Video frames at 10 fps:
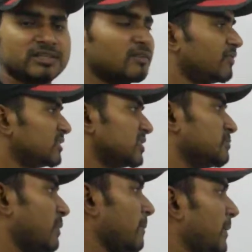surface is
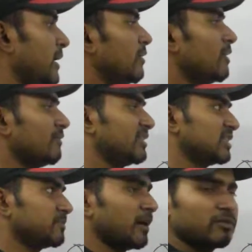perpendicular with
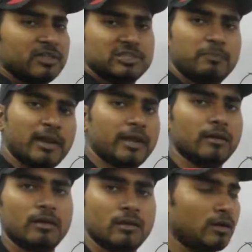respect to this
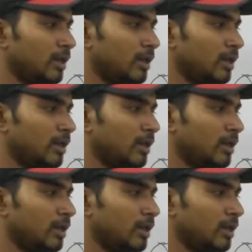plane.